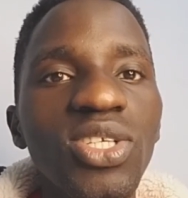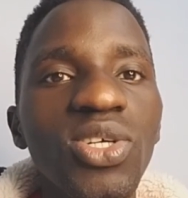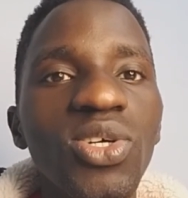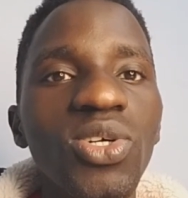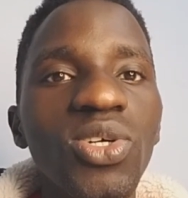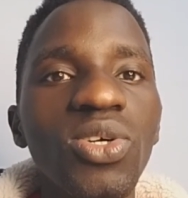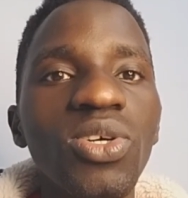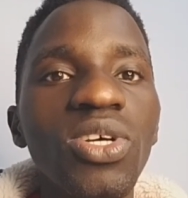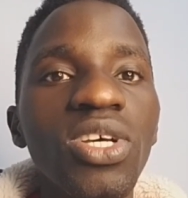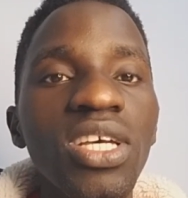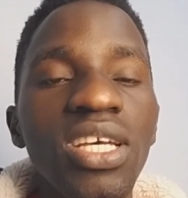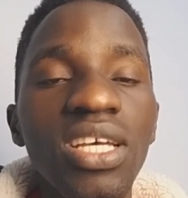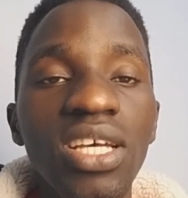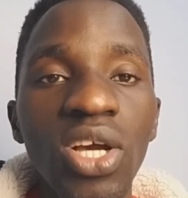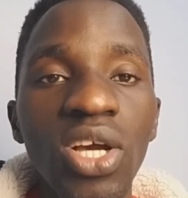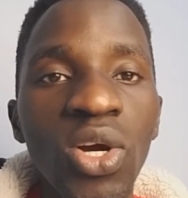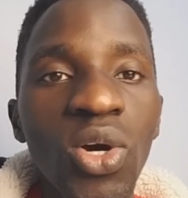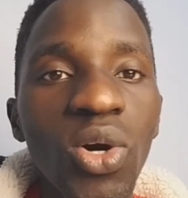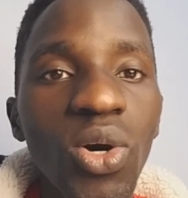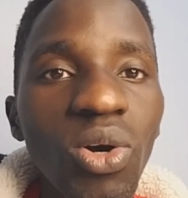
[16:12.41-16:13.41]
So
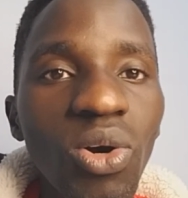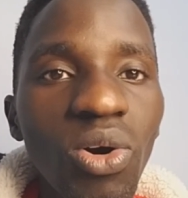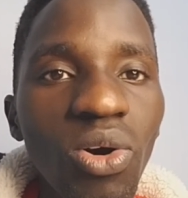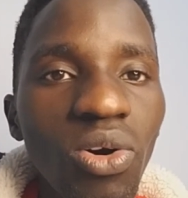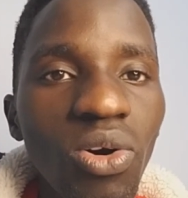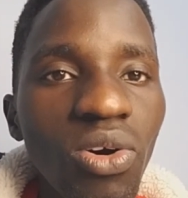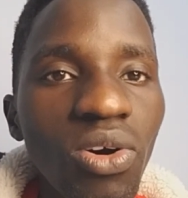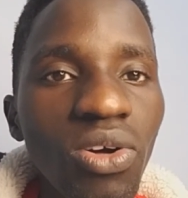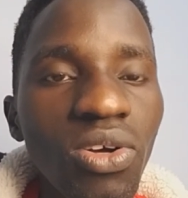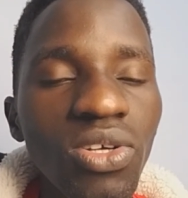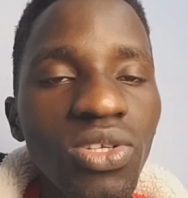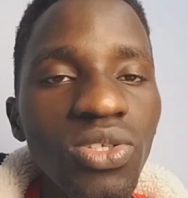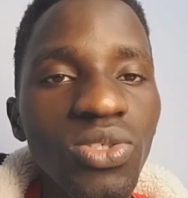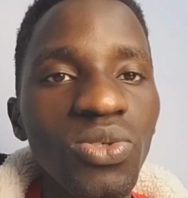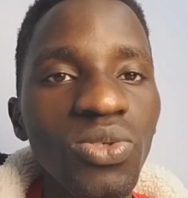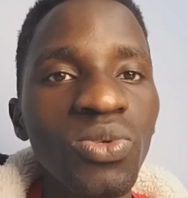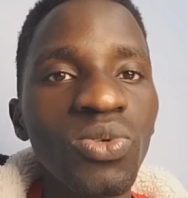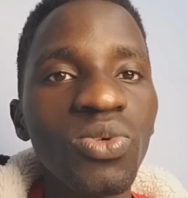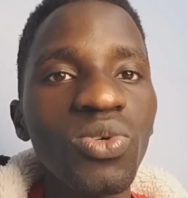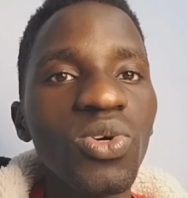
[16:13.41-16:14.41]
go
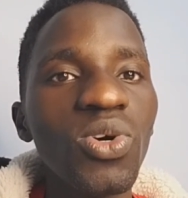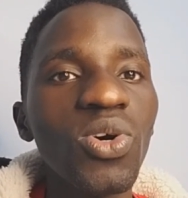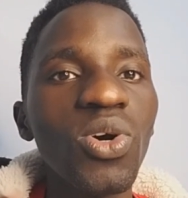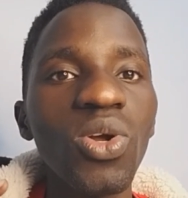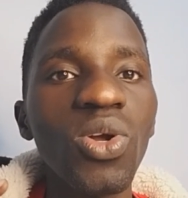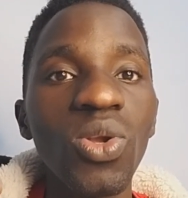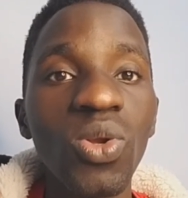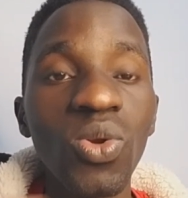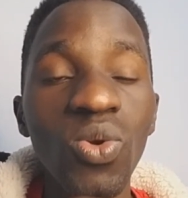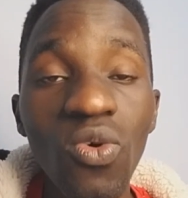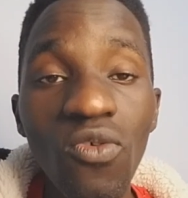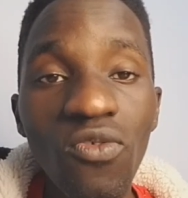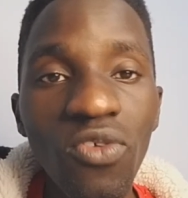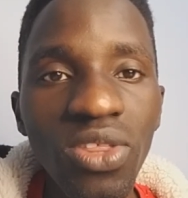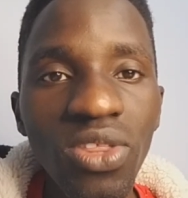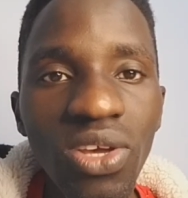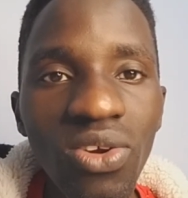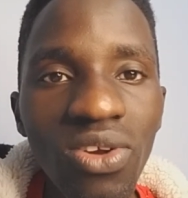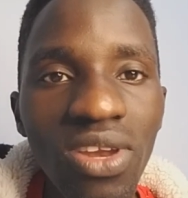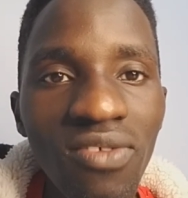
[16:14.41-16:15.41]
to Google, look
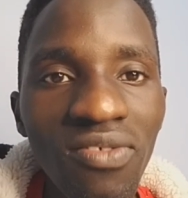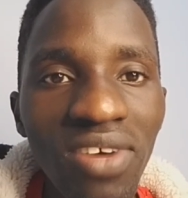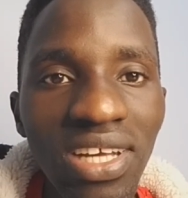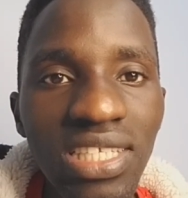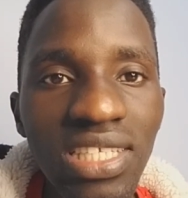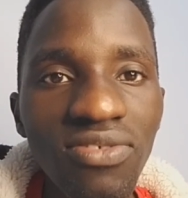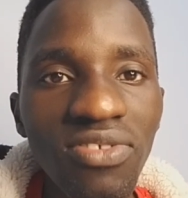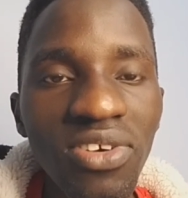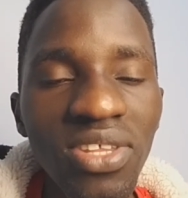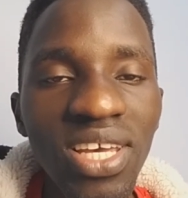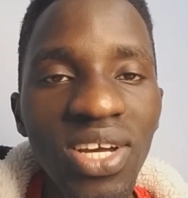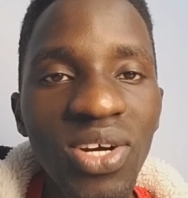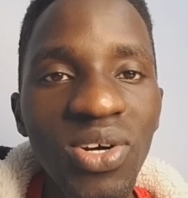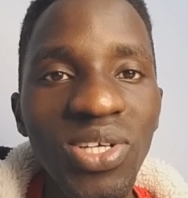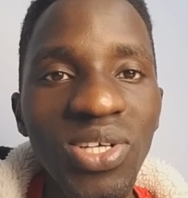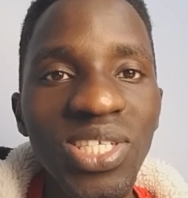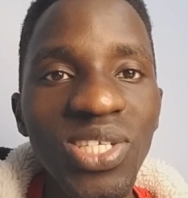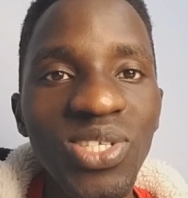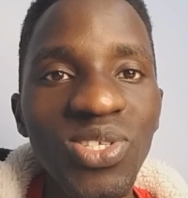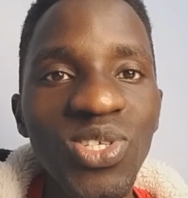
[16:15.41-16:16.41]
for the university for the
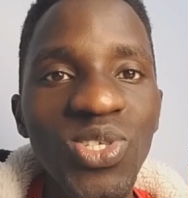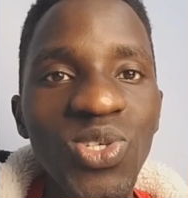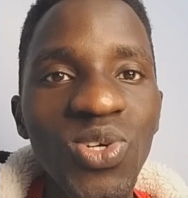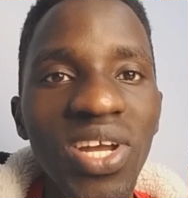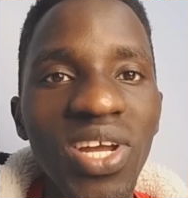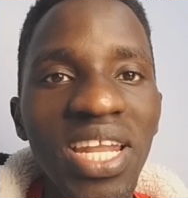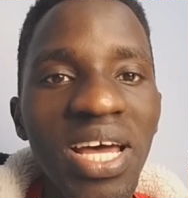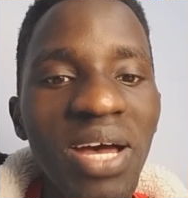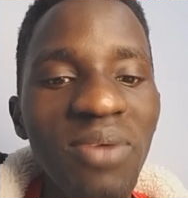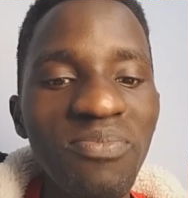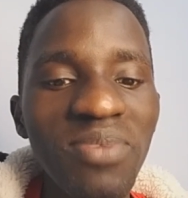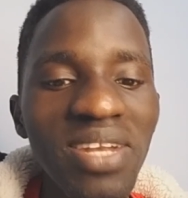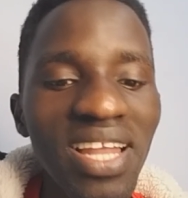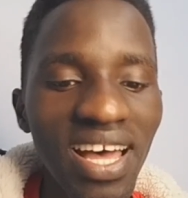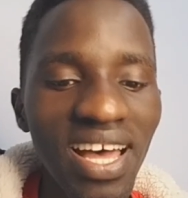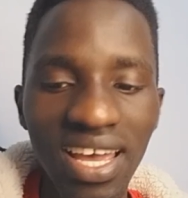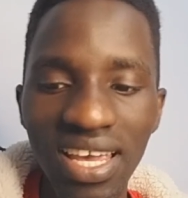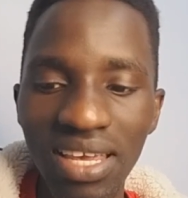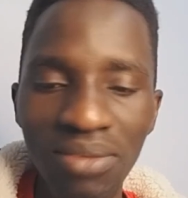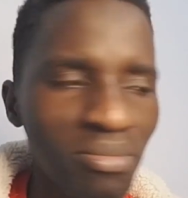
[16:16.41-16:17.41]
courses you want to
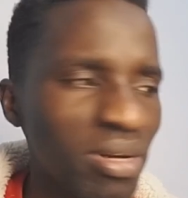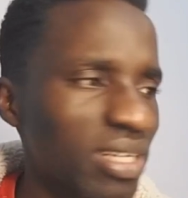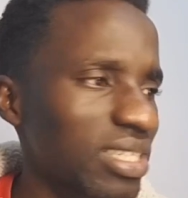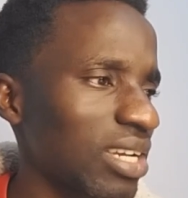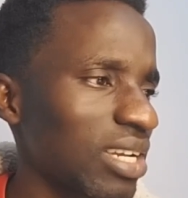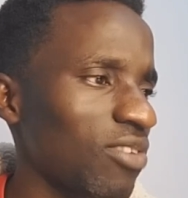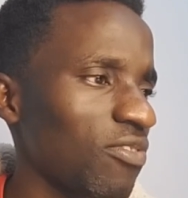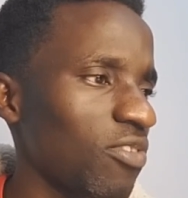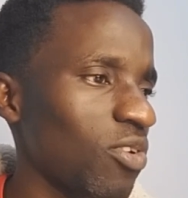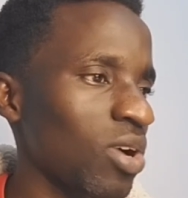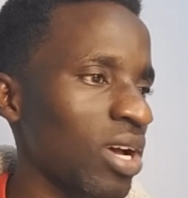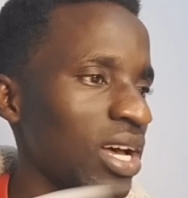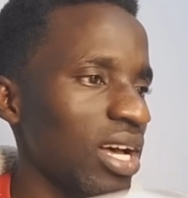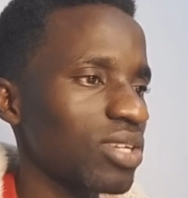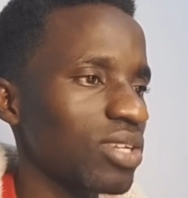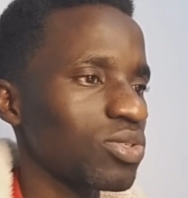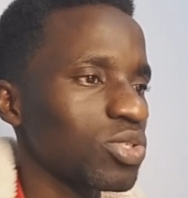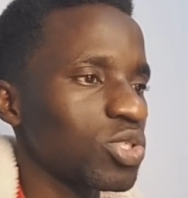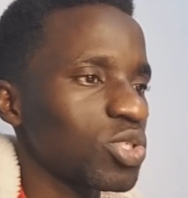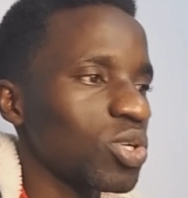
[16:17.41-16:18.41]
apply. But I
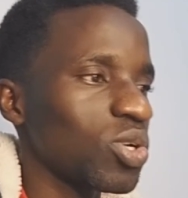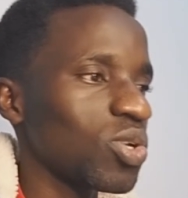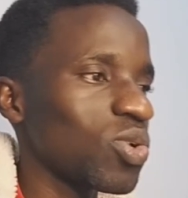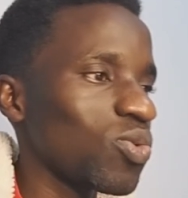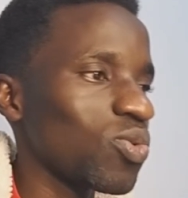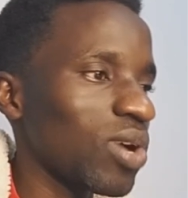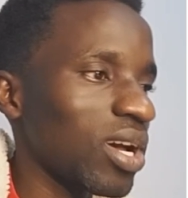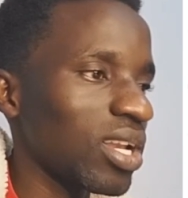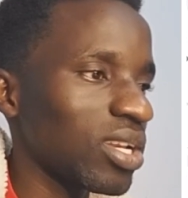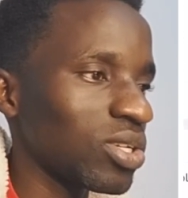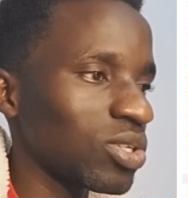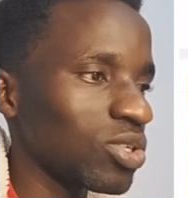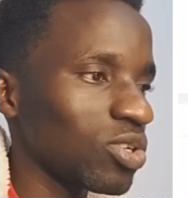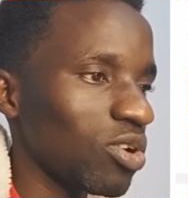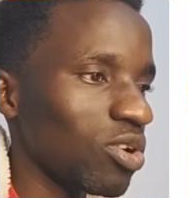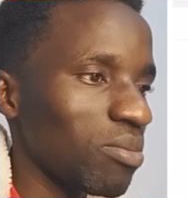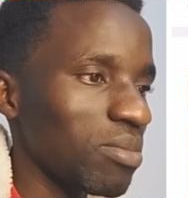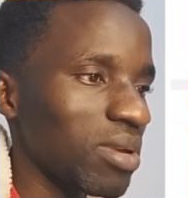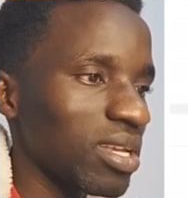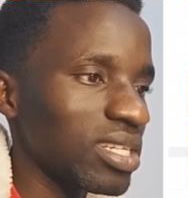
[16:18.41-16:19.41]
forgot to show you one
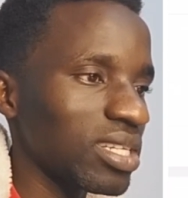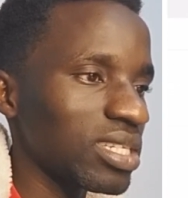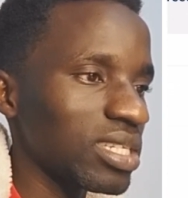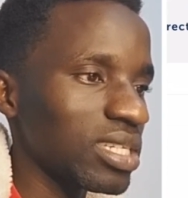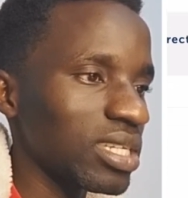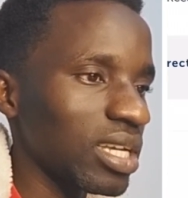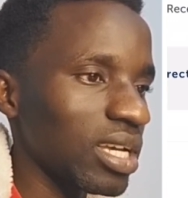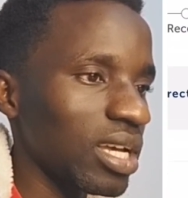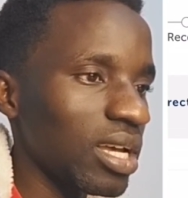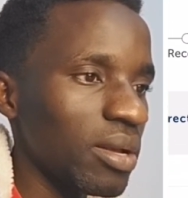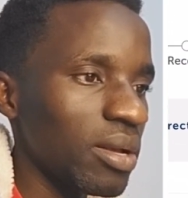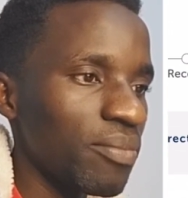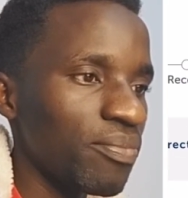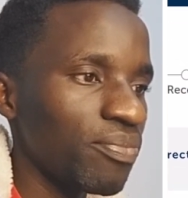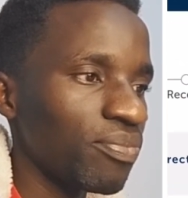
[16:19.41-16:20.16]
document here,